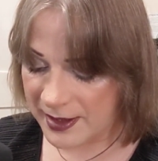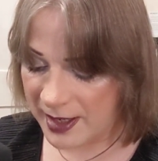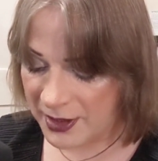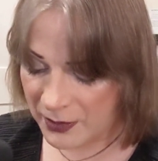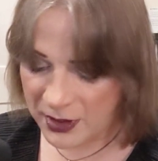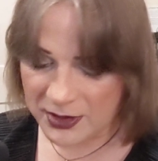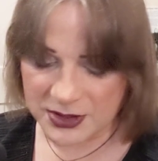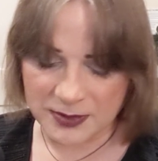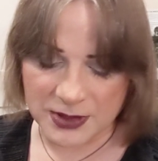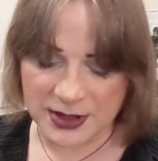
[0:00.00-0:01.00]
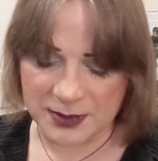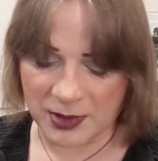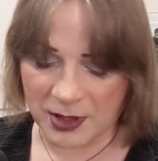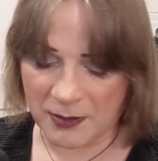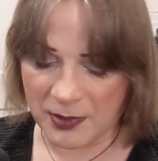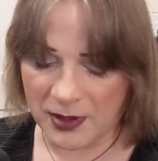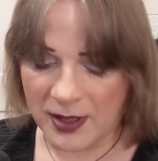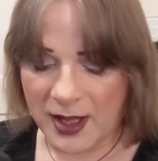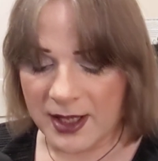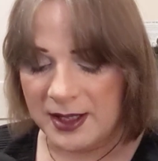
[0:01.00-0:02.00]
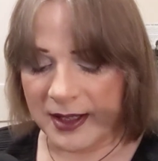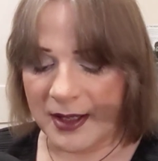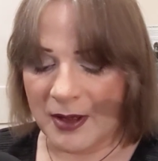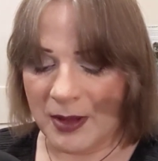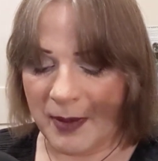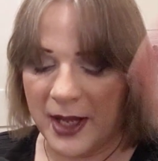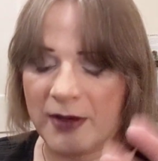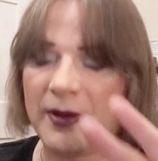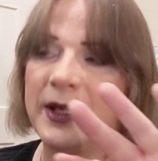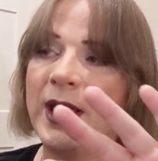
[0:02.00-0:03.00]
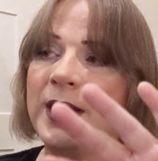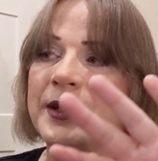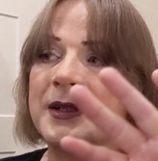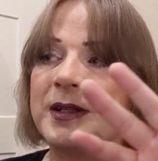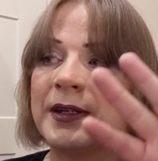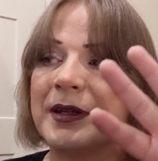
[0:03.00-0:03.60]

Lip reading: I don't want to go too much into this plot, but the payoff at the end